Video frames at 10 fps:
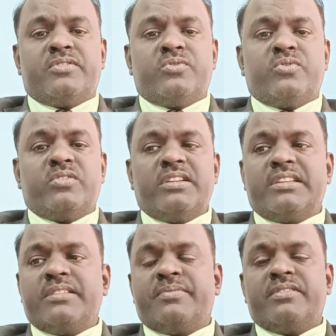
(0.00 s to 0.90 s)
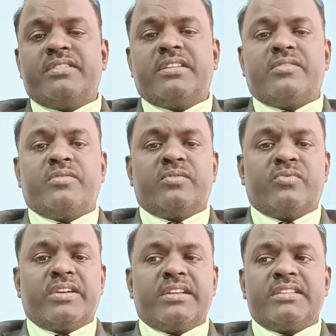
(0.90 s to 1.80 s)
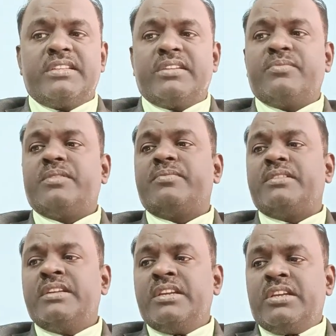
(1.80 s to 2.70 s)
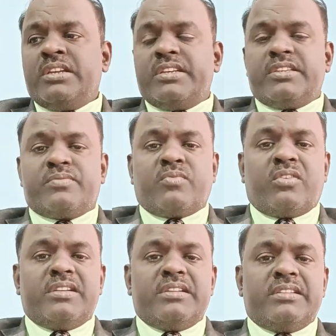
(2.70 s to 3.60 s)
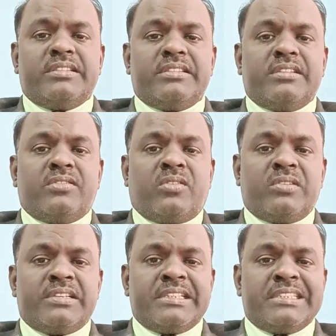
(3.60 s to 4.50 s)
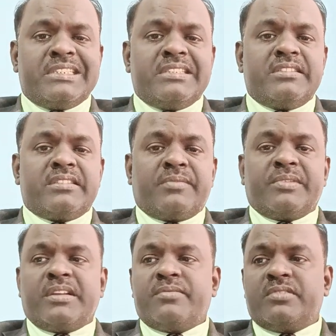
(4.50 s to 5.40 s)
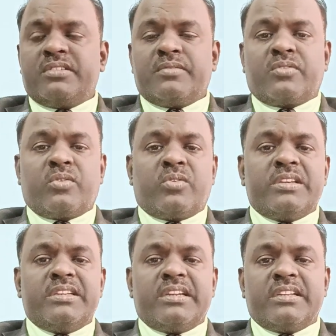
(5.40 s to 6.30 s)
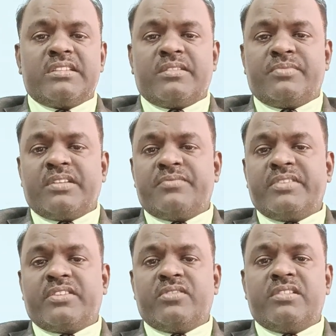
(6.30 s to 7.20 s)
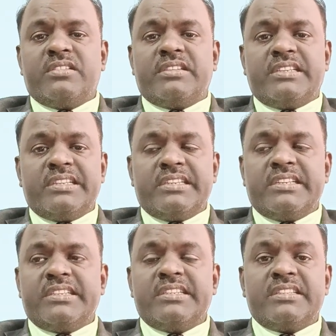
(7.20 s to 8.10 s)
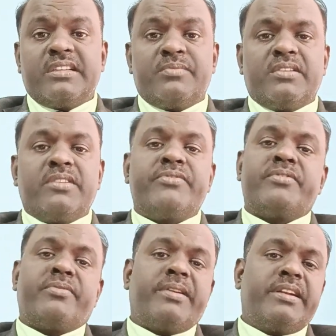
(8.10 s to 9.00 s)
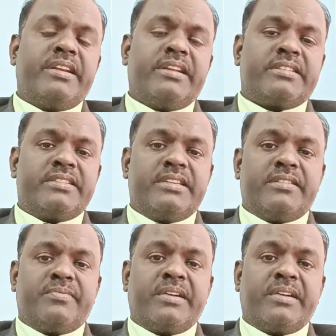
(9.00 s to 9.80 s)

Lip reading: you know that if you enter a virus, that may be a small all disease, sometimes chronic, and sometimes acute disease, sometimes fatal accident,